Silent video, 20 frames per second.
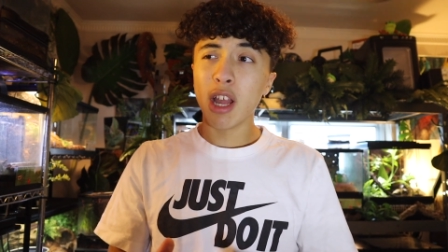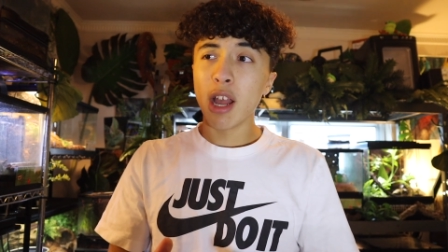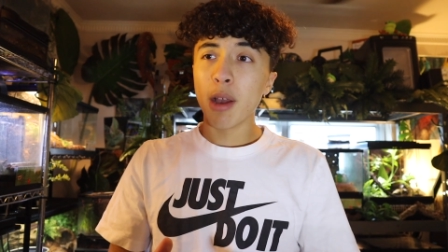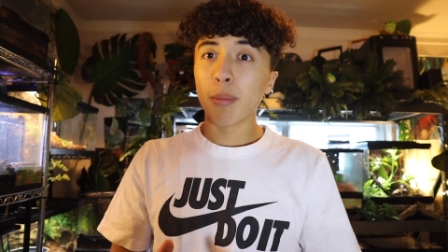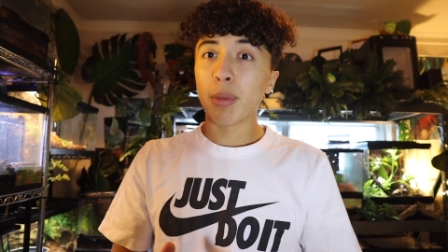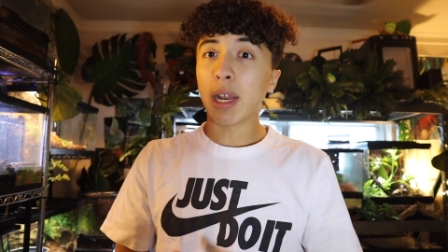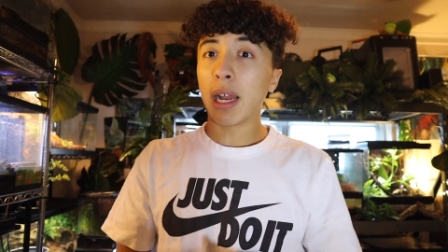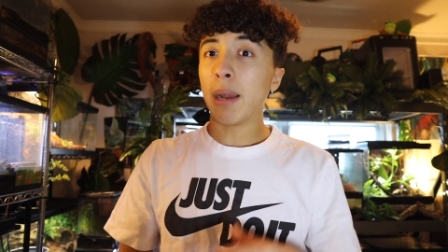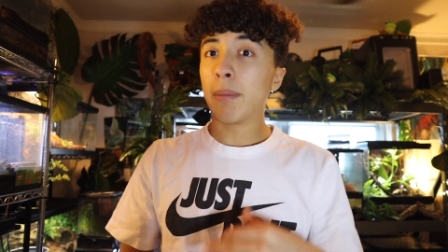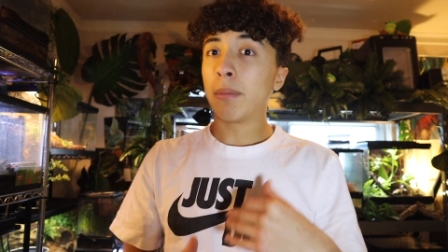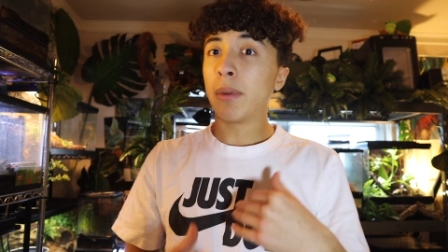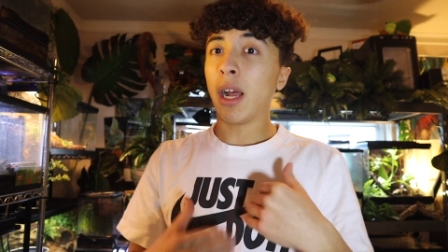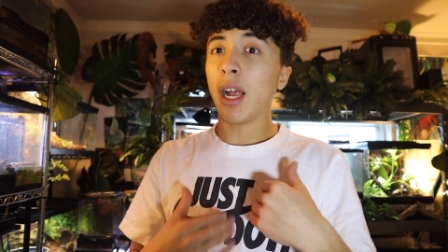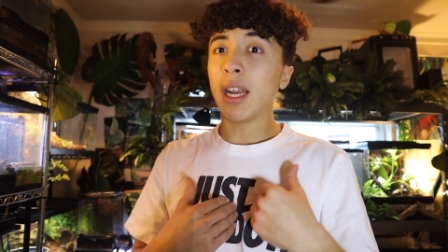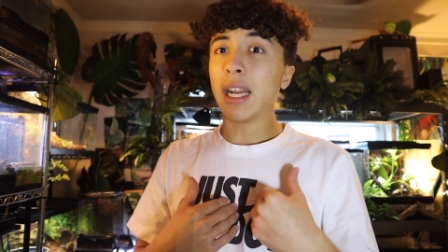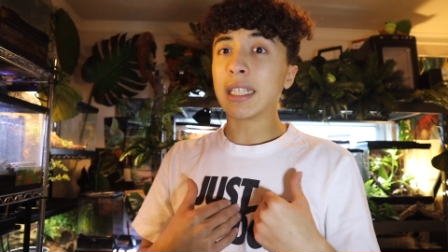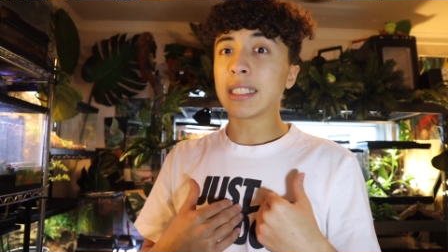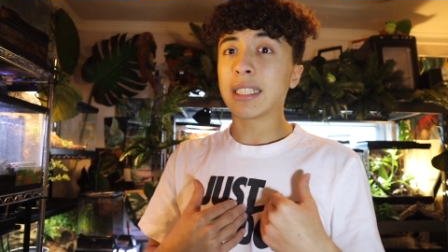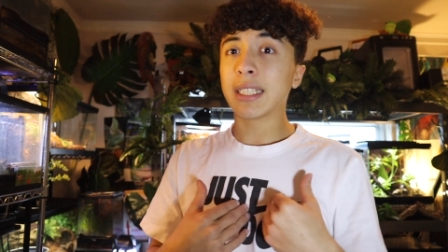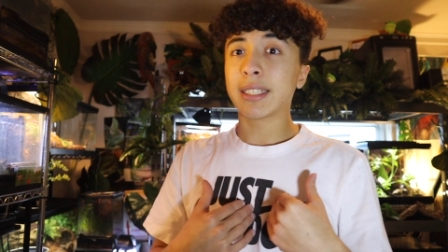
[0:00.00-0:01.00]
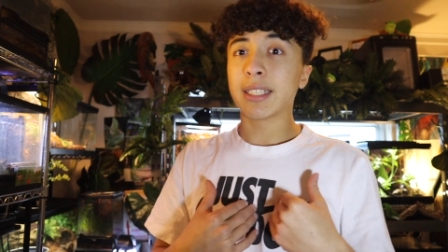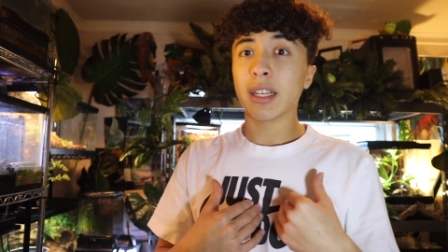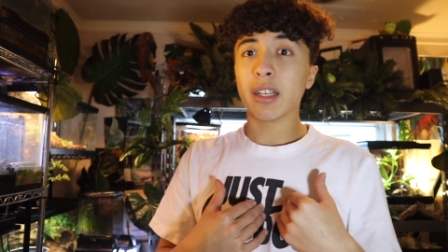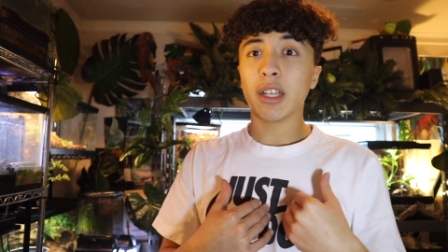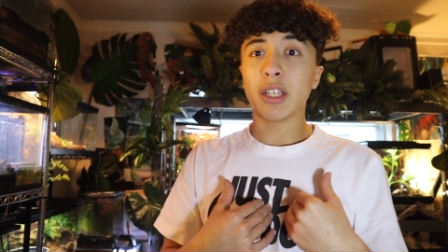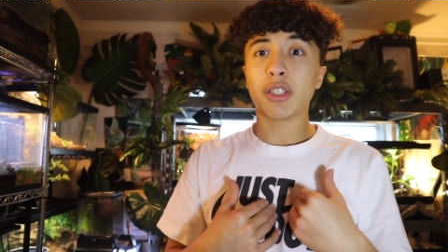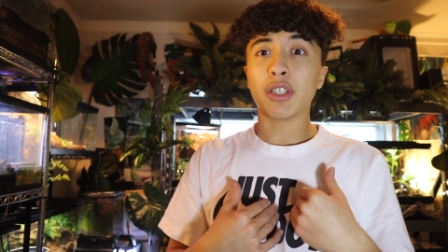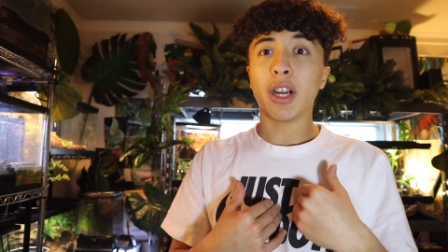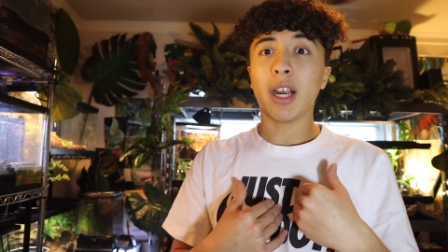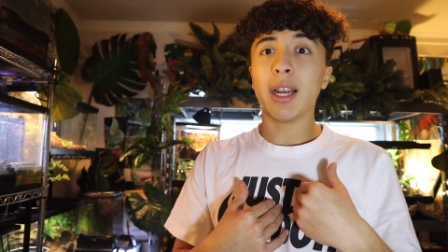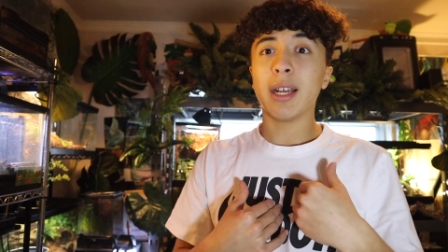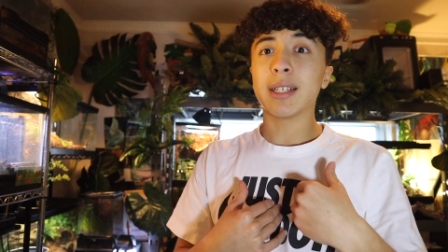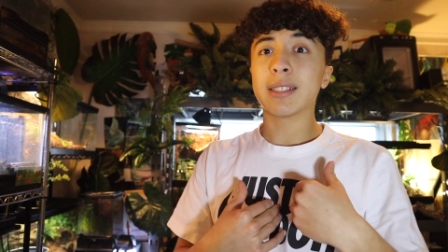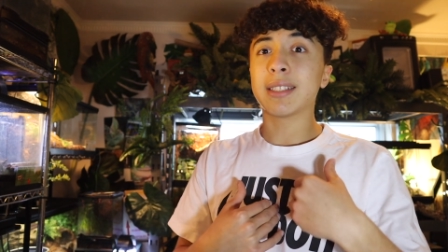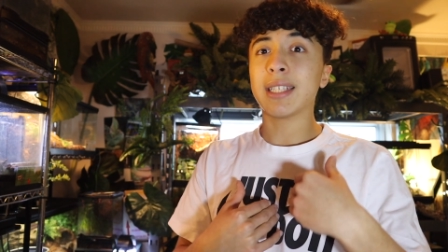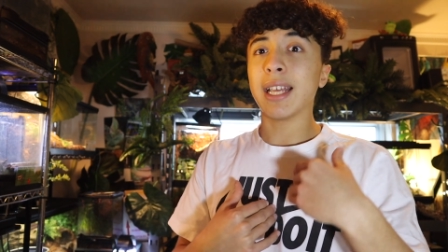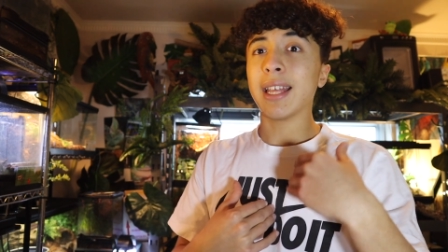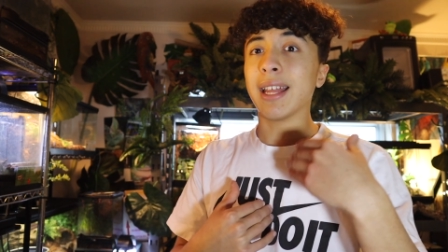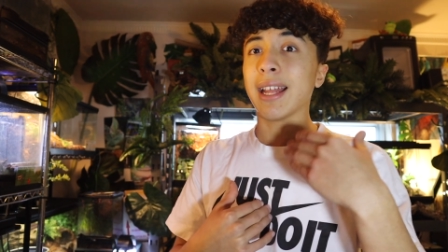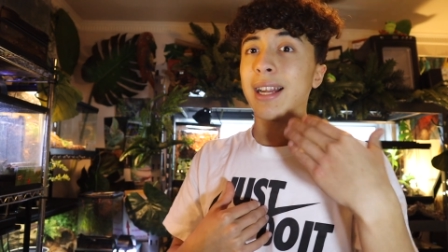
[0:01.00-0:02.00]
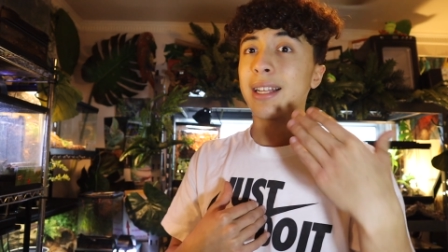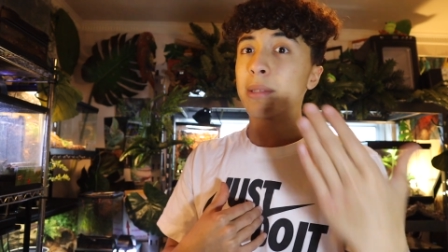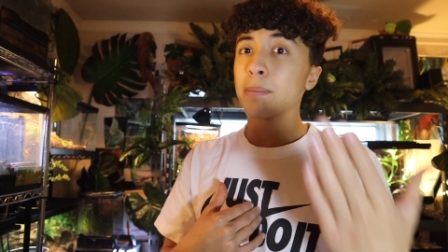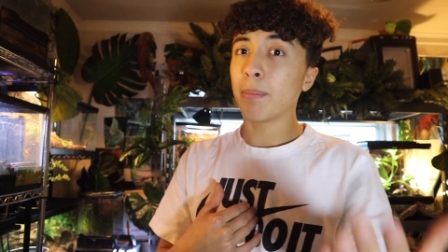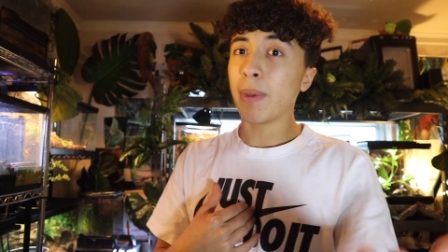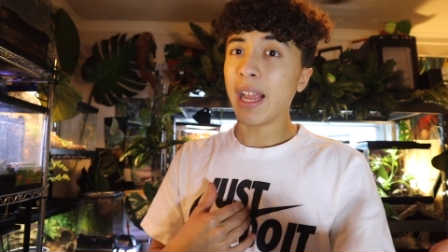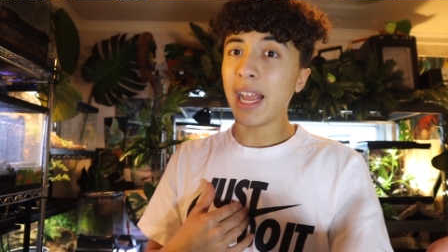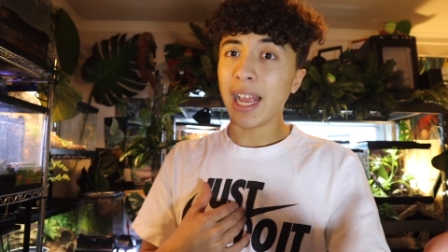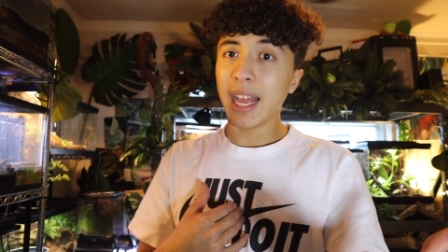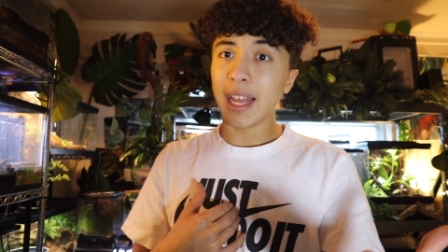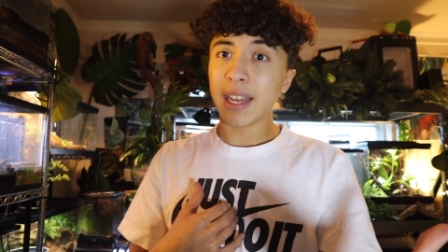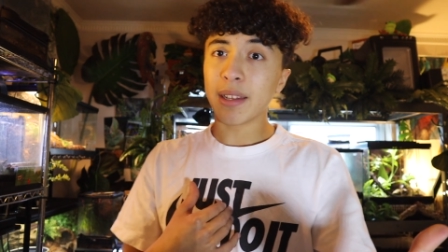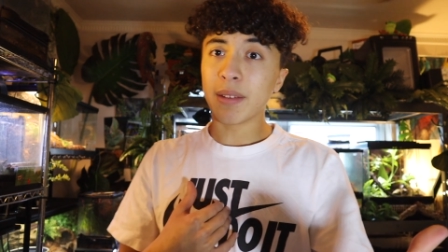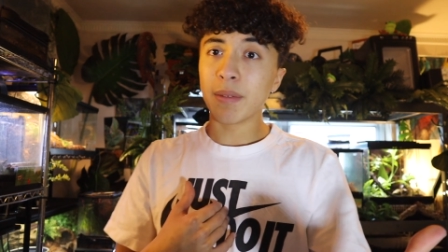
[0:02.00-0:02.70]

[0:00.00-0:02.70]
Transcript: but I'm not necessarily trying to say that it's bad.